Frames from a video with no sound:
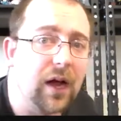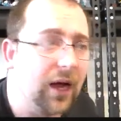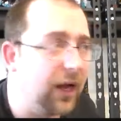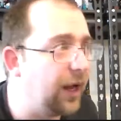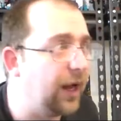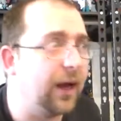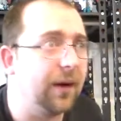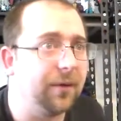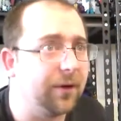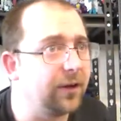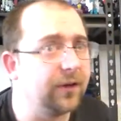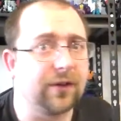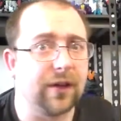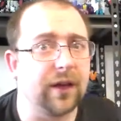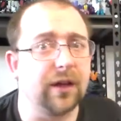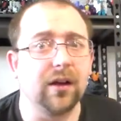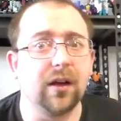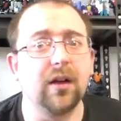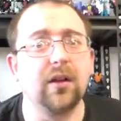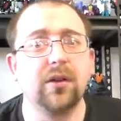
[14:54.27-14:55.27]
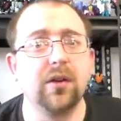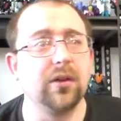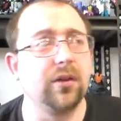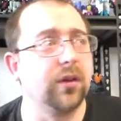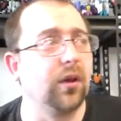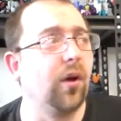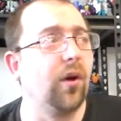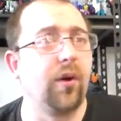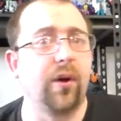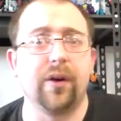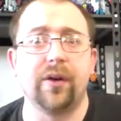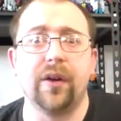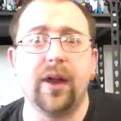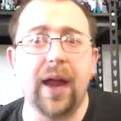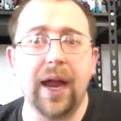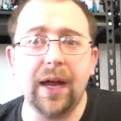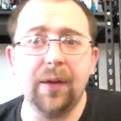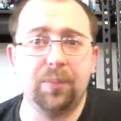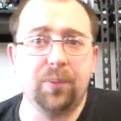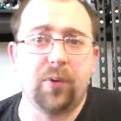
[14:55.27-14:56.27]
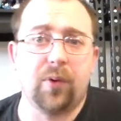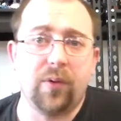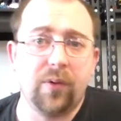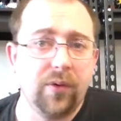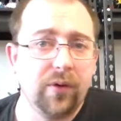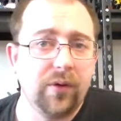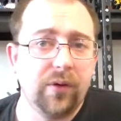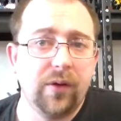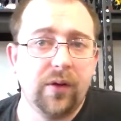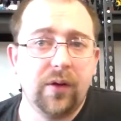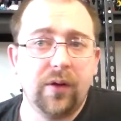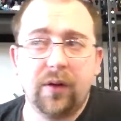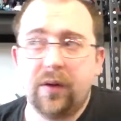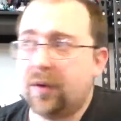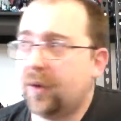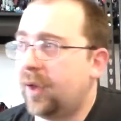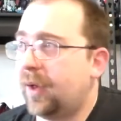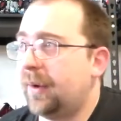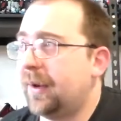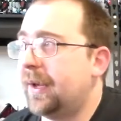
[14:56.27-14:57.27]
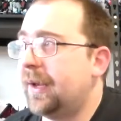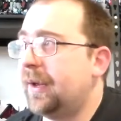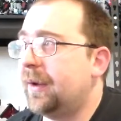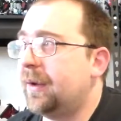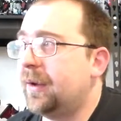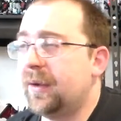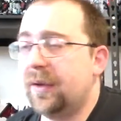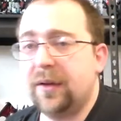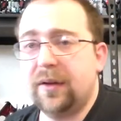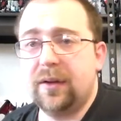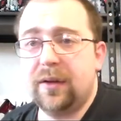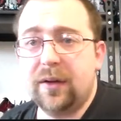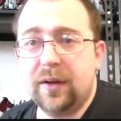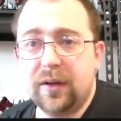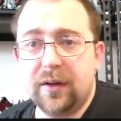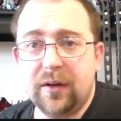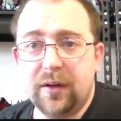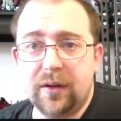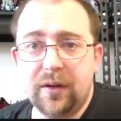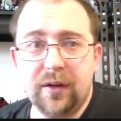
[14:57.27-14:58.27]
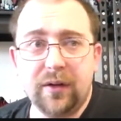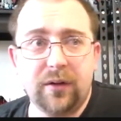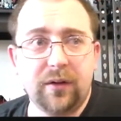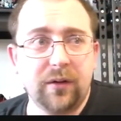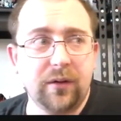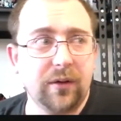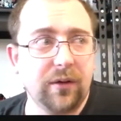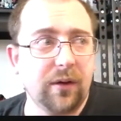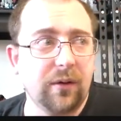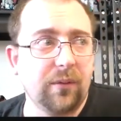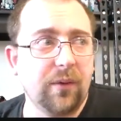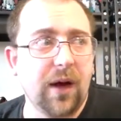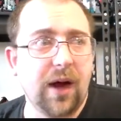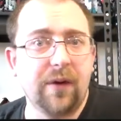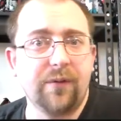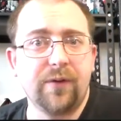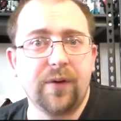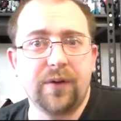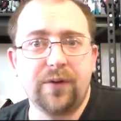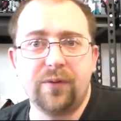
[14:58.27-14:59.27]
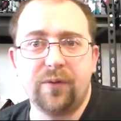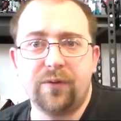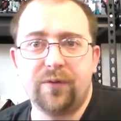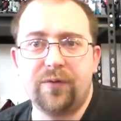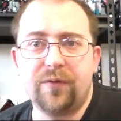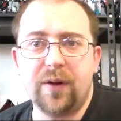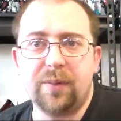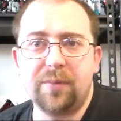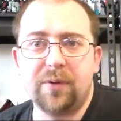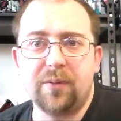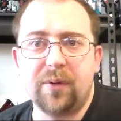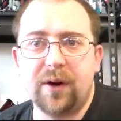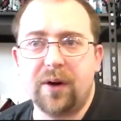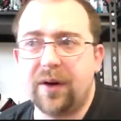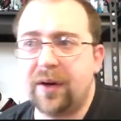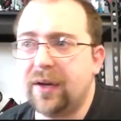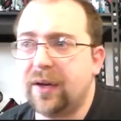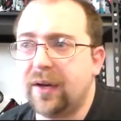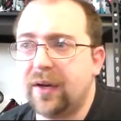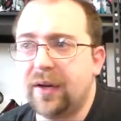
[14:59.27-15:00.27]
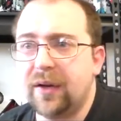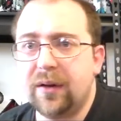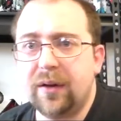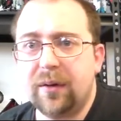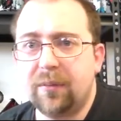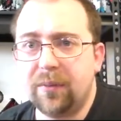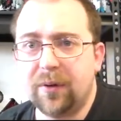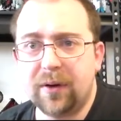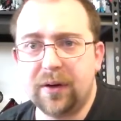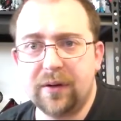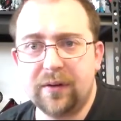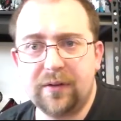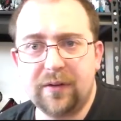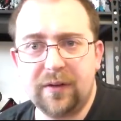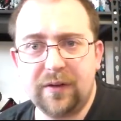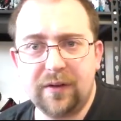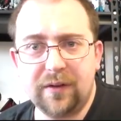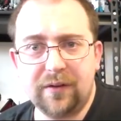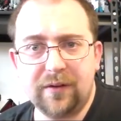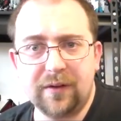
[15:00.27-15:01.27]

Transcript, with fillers: Uh, it's like, good lord, April. I mean, we're halfway through February, and we're gonna see